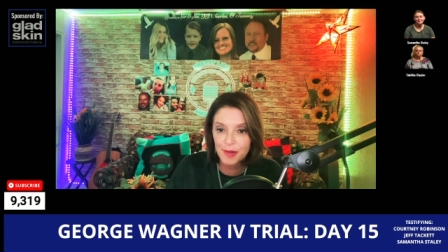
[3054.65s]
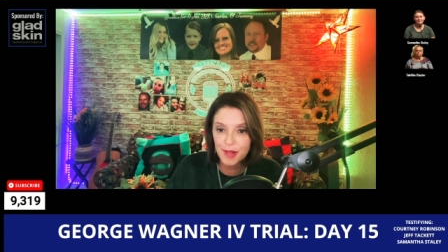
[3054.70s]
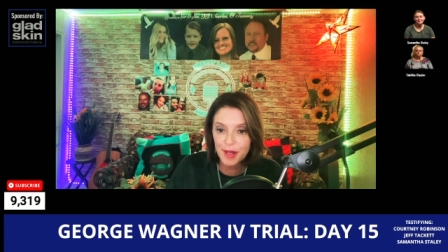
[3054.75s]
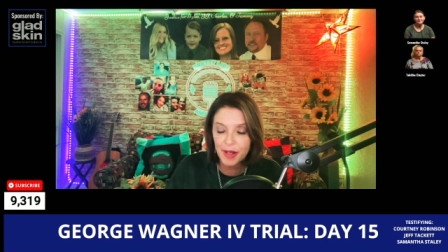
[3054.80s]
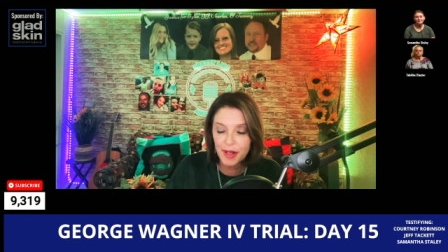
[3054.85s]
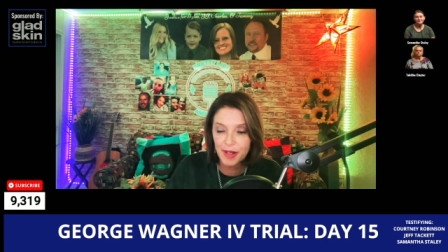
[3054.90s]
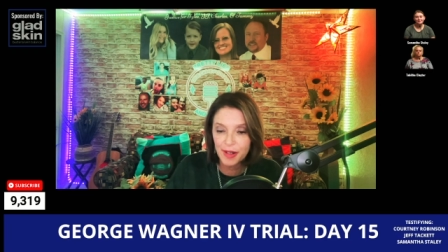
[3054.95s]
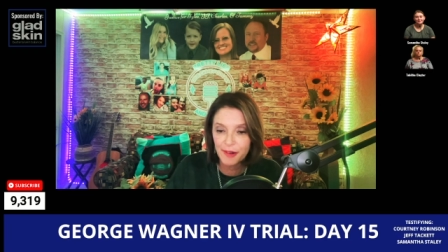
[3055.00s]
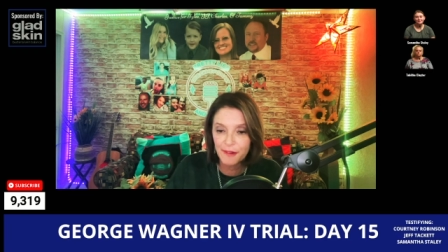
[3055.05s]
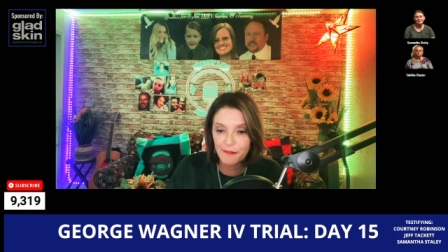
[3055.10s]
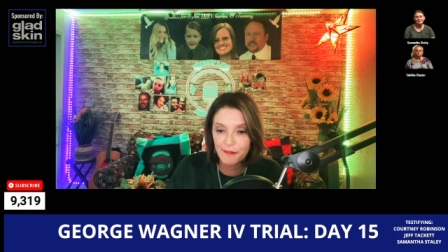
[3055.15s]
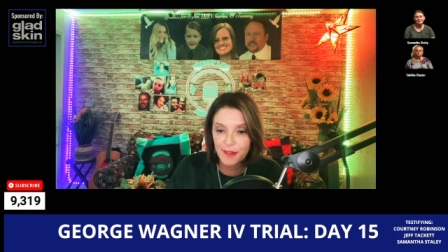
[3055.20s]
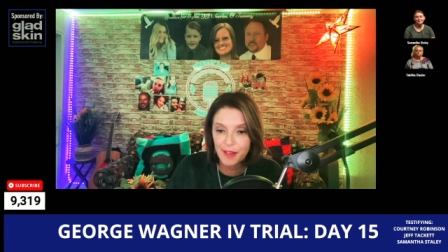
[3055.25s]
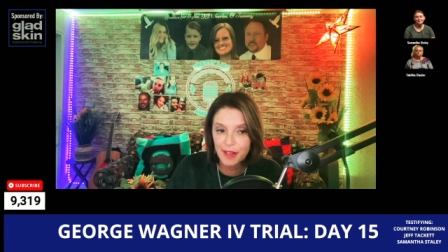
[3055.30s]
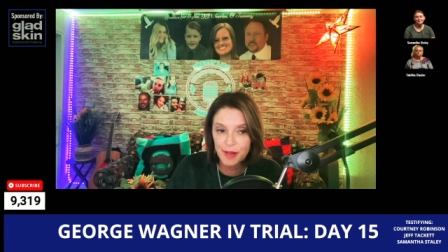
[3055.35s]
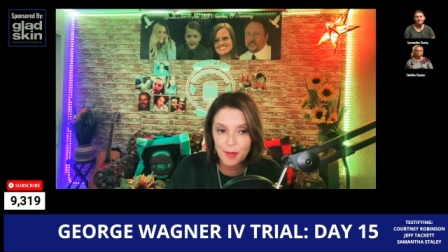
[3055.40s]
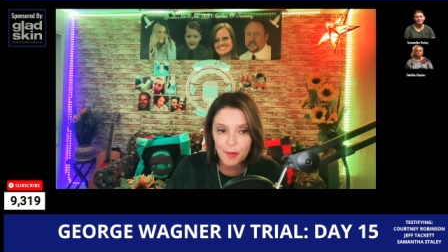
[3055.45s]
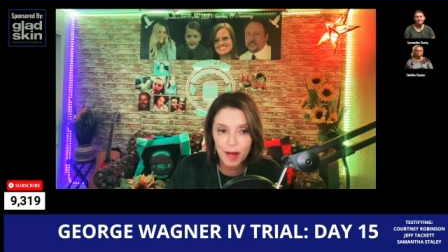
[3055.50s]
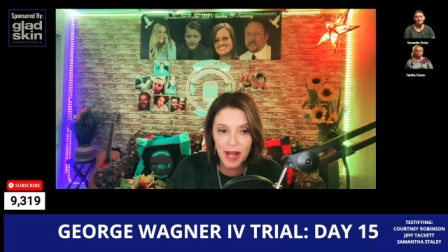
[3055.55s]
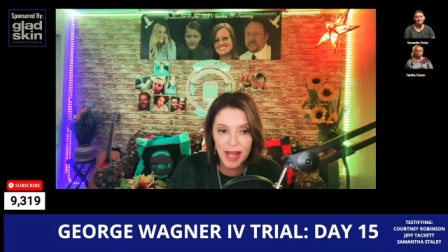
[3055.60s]
of
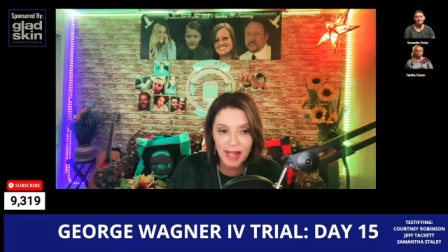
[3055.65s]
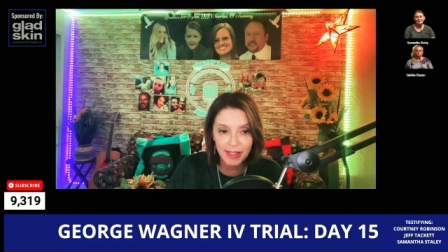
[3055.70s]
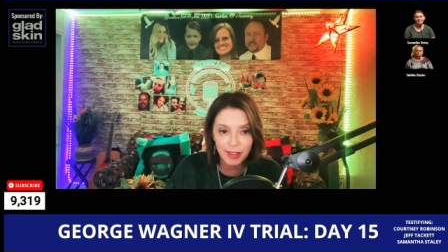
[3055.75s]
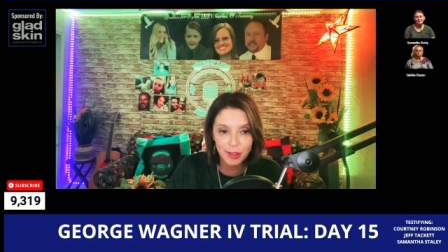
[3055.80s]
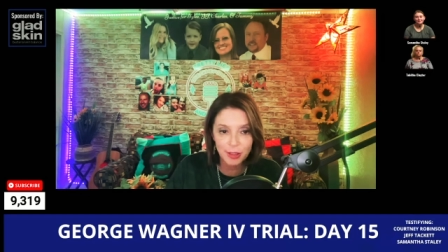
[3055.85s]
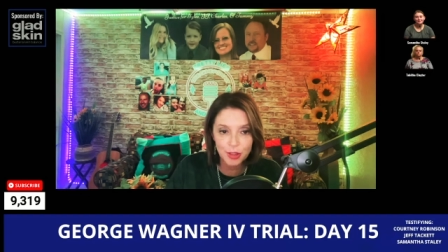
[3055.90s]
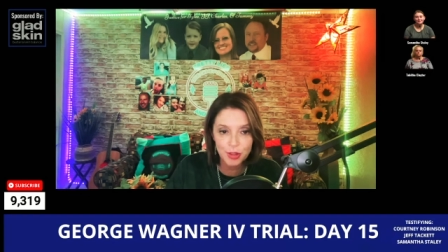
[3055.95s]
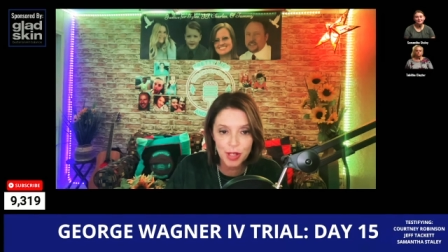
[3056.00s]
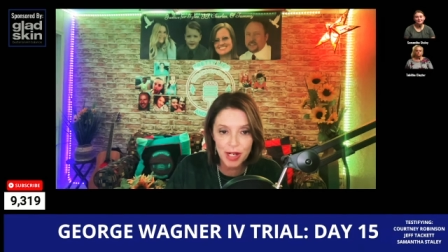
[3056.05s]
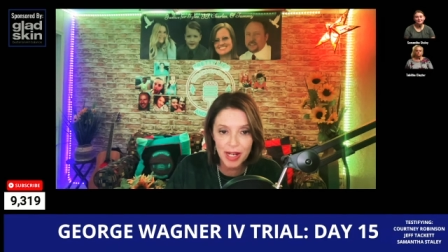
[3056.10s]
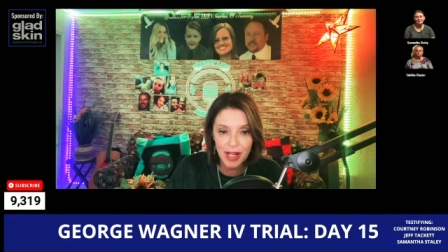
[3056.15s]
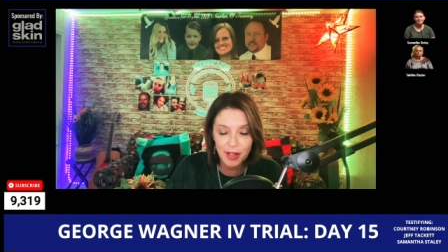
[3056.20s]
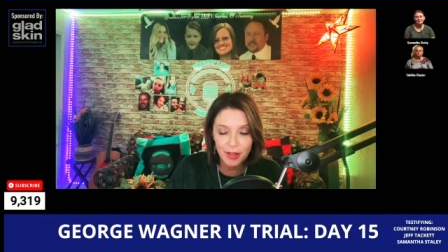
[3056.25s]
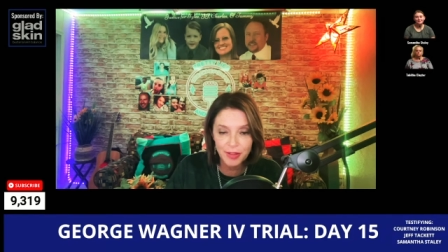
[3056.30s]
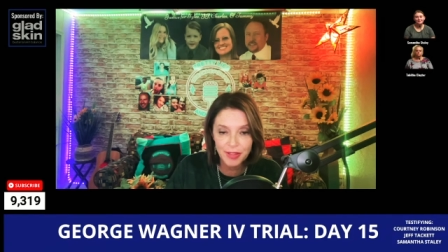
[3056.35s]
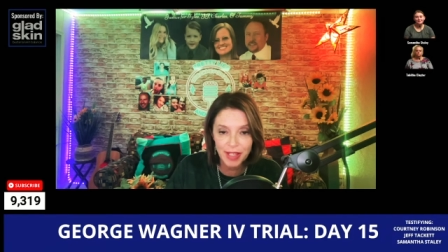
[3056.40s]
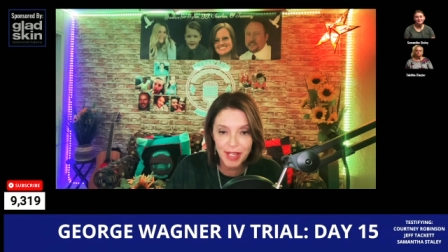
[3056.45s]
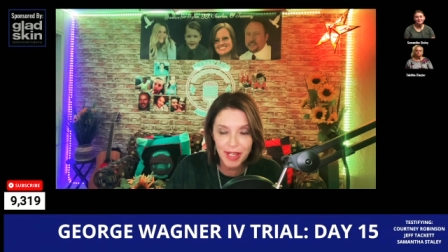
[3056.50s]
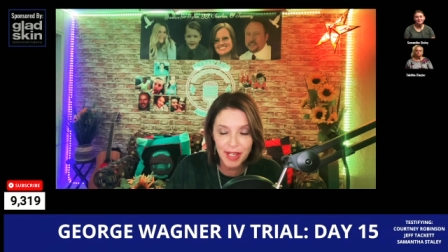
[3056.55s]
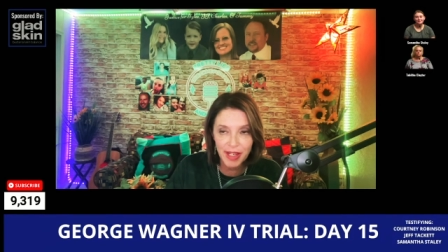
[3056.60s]
the Wagner trial
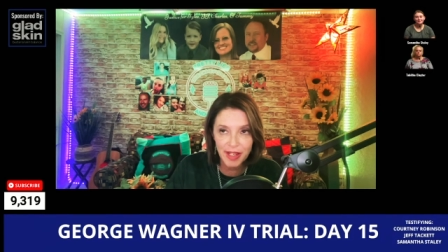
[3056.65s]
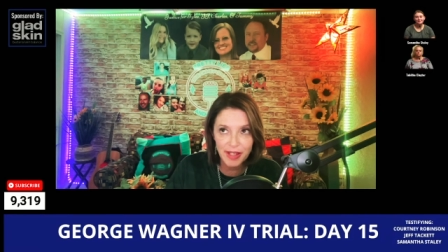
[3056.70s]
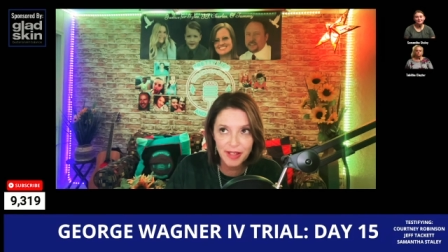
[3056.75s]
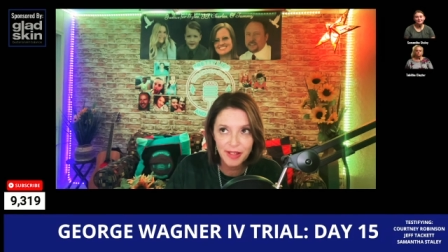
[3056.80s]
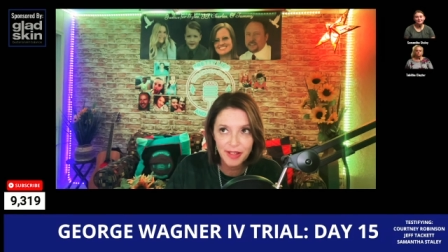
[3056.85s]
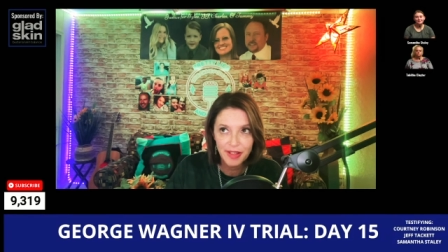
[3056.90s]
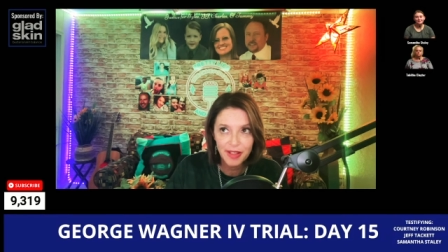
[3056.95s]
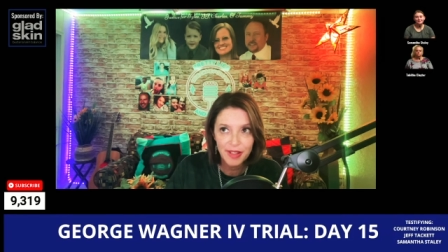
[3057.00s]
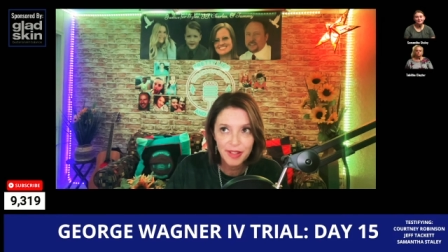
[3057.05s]
day,